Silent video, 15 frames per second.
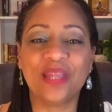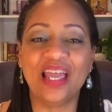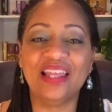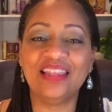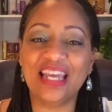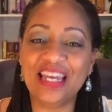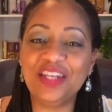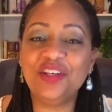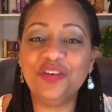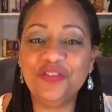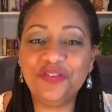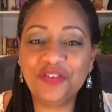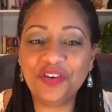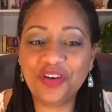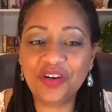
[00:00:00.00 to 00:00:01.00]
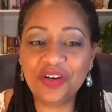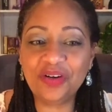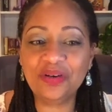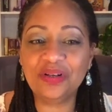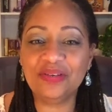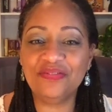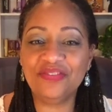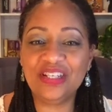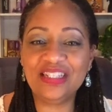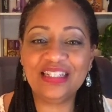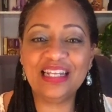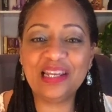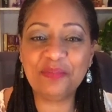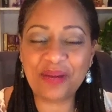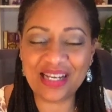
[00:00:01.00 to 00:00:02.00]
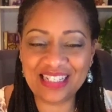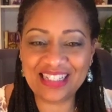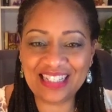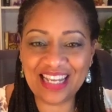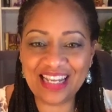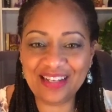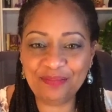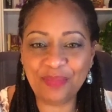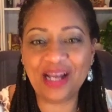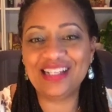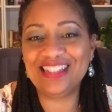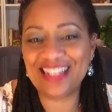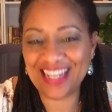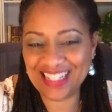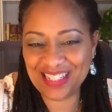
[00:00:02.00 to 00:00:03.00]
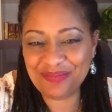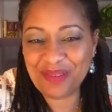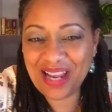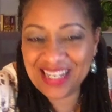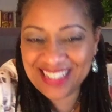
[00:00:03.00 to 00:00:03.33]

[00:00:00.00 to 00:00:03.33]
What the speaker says: Thank you for visiting my station, my